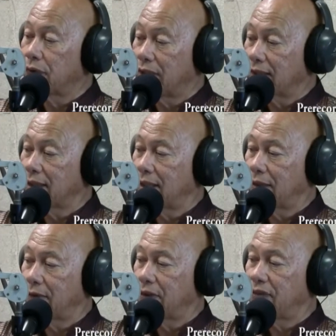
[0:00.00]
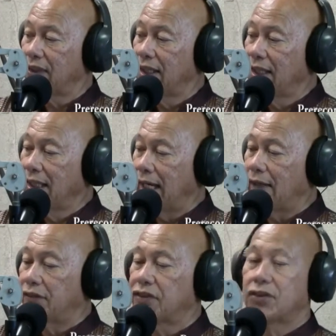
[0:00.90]
other countries,
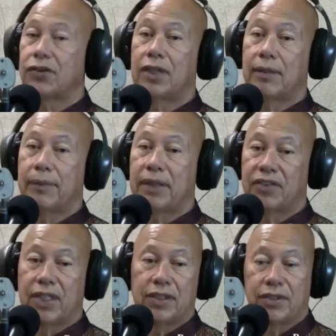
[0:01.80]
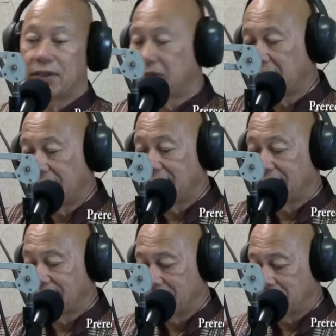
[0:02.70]
have stood up and says, okay,
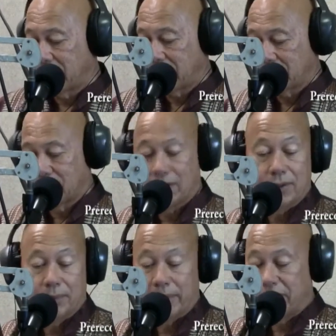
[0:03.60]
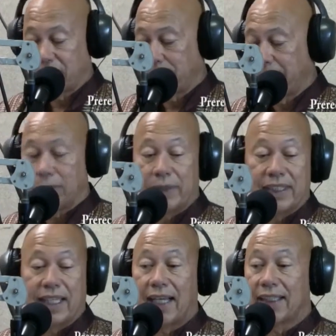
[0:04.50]
that's it. We're not going to participate
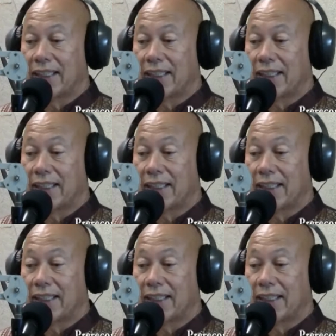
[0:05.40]
with that